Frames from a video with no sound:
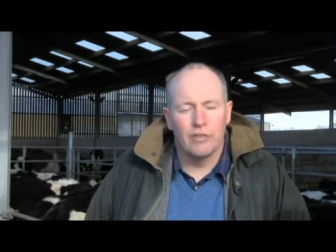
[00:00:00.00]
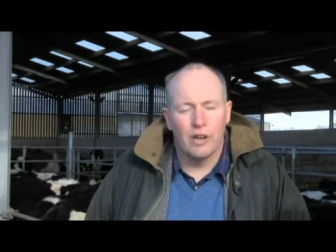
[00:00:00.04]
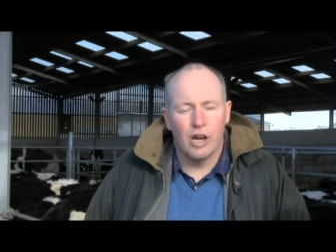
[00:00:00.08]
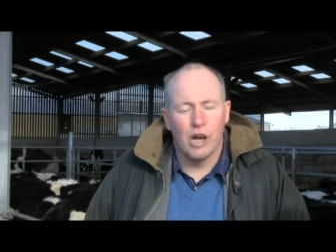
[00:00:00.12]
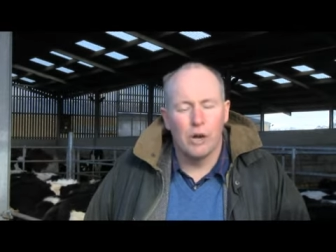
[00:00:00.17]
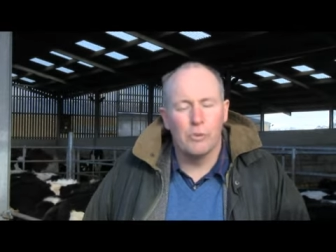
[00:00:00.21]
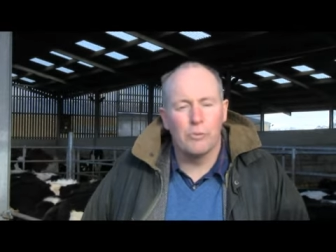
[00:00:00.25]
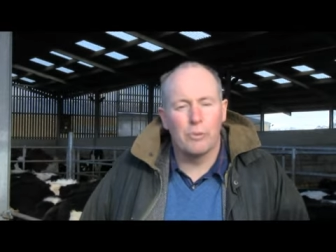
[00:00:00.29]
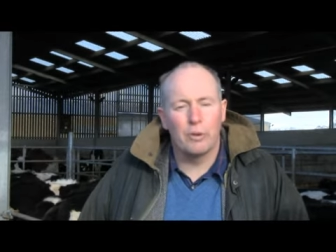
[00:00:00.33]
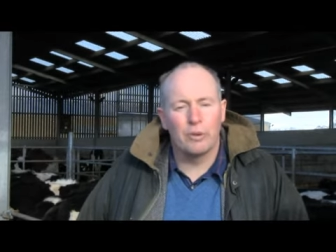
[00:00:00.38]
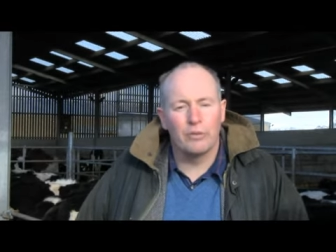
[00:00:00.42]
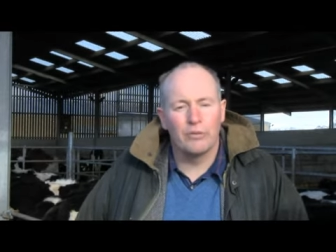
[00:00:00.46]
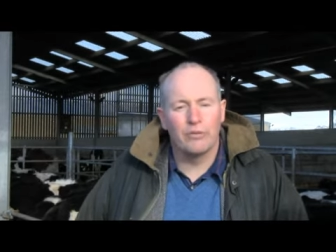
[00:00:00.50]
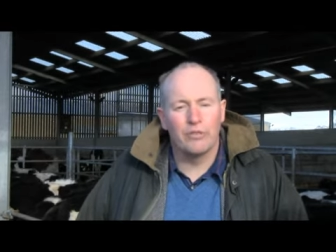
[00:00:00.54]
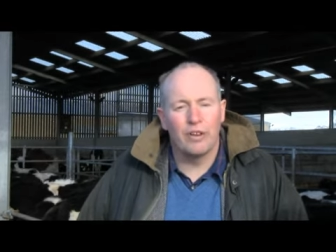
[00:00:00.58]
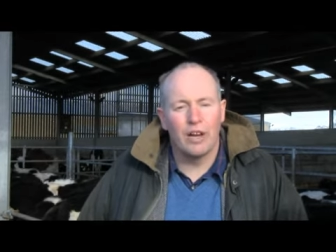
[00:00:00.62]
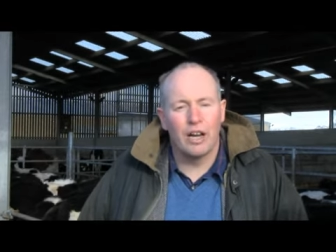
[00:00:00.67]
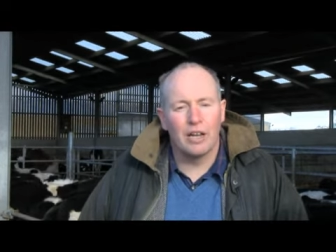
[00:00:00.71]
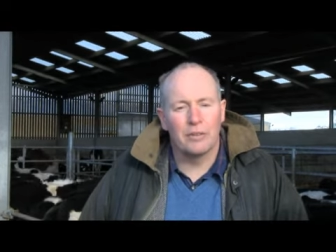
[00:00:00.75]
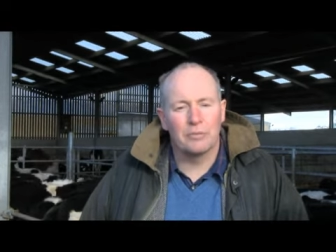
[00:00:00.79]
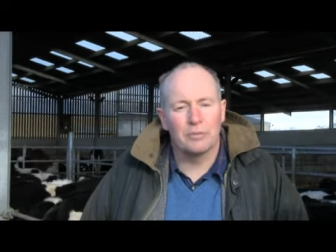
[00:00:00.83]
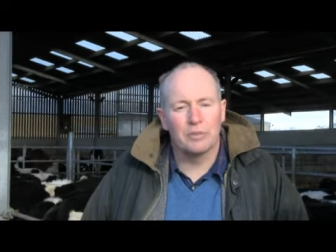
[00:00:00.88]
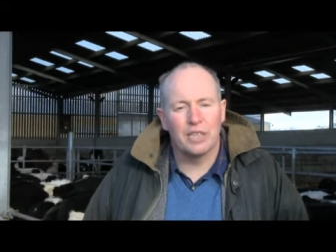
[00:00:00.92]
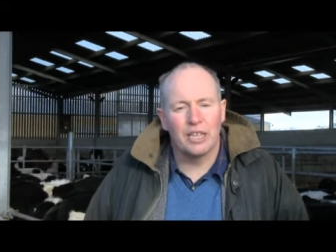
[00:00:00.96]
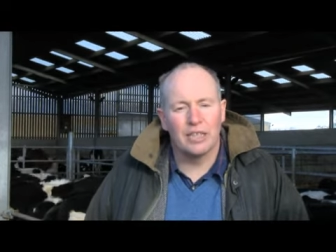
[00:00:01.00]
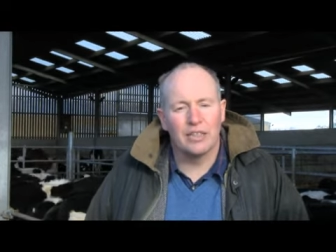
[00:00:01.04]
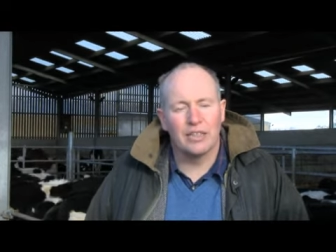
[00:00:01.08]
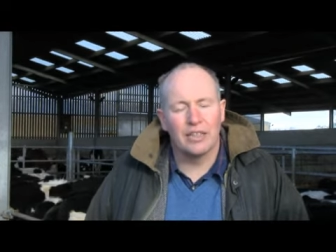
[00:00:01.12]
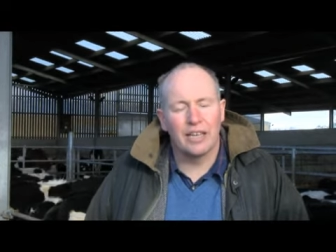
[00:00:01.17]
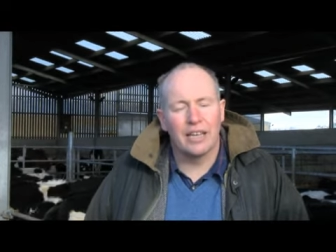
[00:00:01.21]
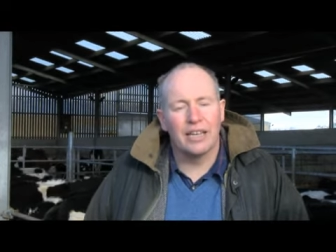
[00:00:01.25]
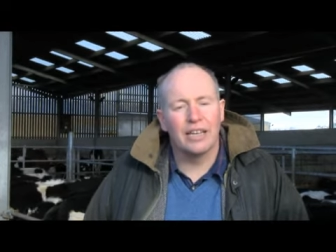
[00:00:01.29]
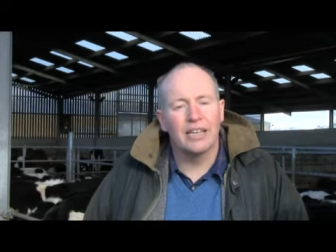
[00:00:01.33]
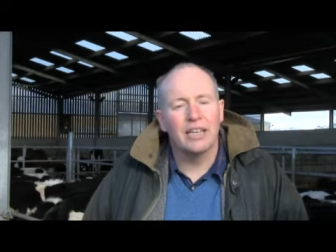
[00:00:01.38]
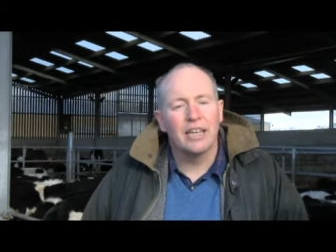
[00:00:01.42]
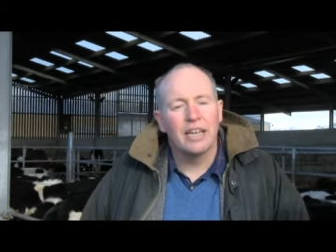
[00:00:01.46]
Open Farm
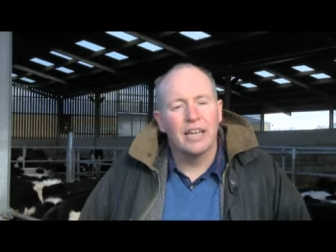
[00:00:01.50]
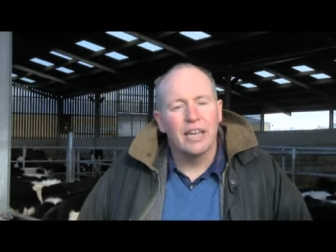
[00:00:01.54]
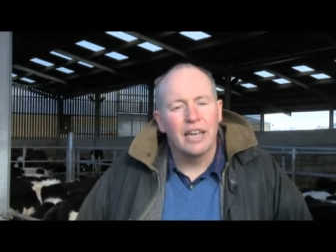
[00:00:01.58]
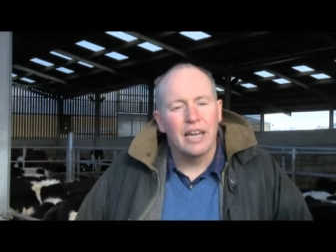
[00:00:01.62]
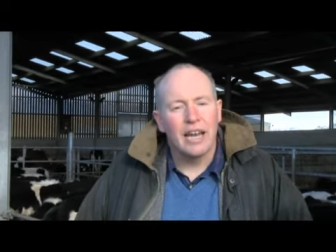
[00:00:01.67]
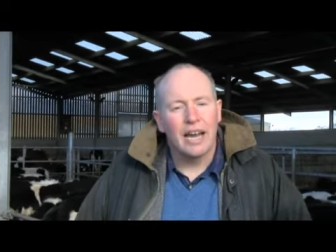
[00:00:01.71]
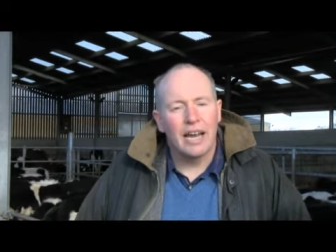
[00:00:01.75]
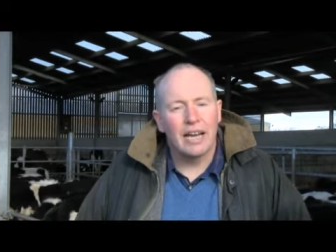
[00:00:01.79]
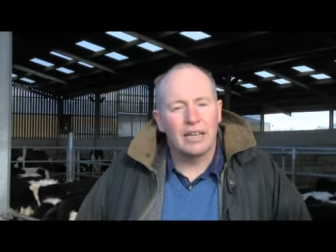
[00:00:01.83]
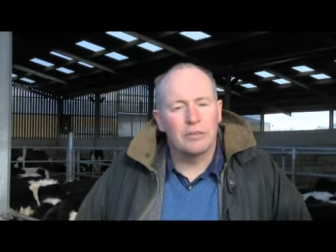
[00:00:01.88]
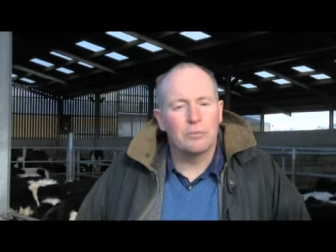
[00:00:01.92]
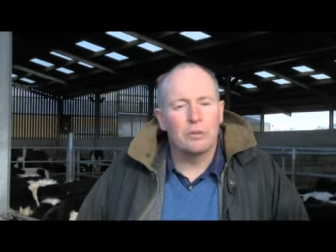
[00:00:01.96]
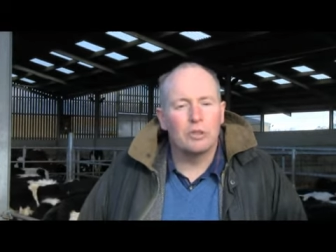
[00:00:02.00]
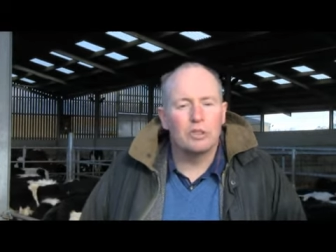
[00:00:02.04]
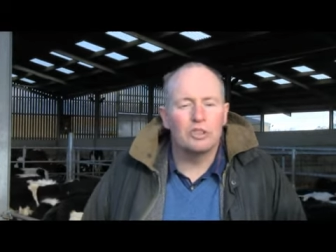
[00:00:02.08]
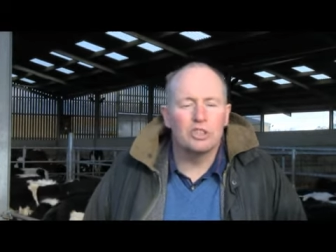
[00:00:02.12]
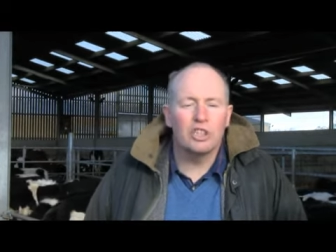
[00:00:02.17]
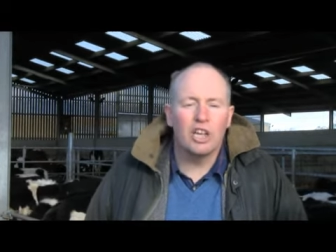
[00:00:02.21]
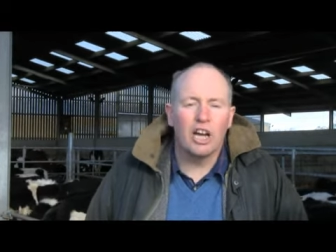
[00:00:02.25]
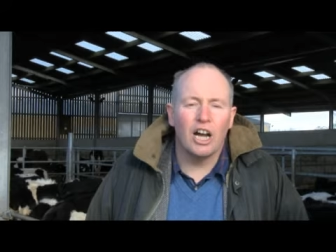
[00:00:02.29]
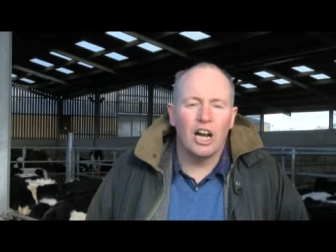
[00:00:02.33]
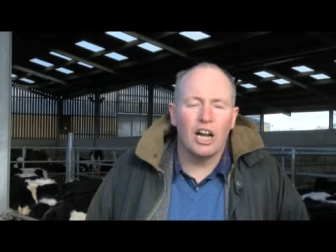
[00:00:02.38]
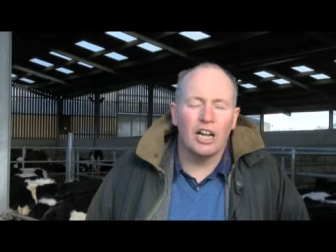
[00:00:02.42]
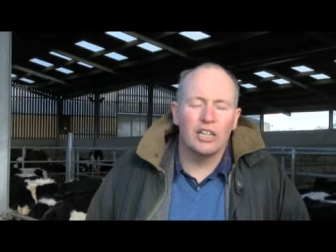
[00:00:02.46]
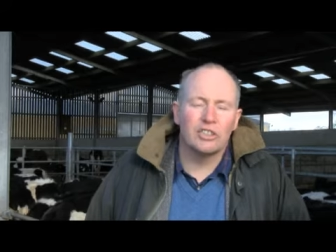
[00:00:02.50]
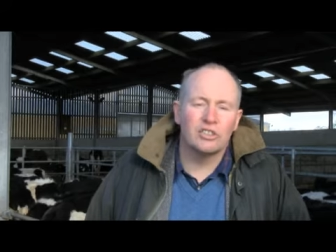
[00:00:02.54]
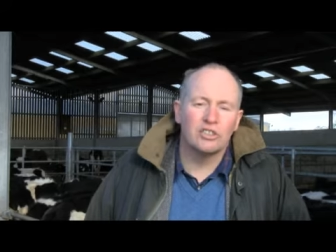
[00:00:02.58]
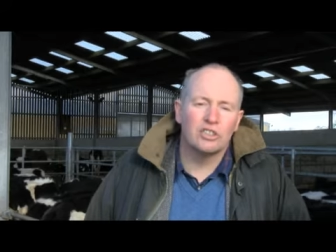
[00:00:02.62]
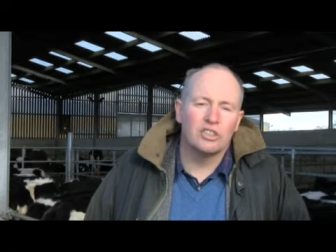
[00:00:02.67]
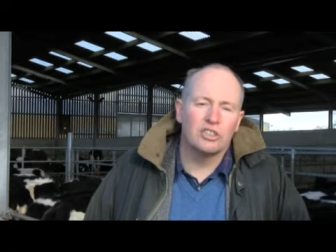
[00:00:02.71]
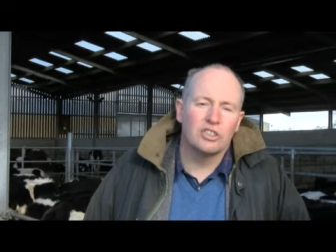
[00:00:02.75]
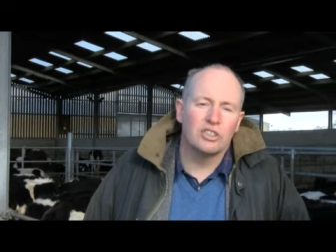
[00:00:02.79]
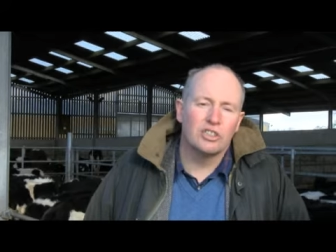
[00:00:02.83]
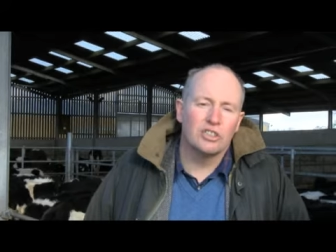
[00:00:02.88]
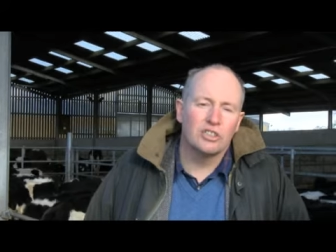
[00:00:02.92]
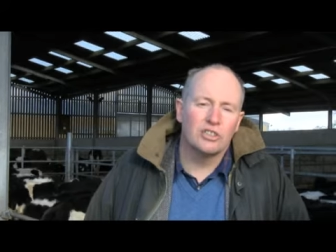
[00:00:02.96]
Sunday and will
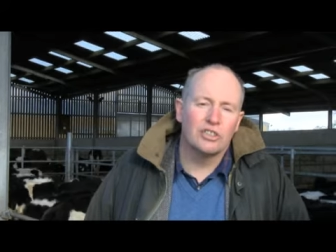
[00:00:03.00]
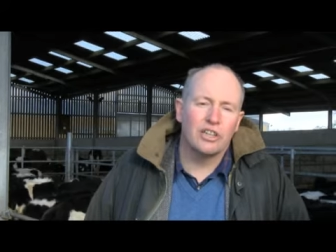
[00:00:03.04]
charge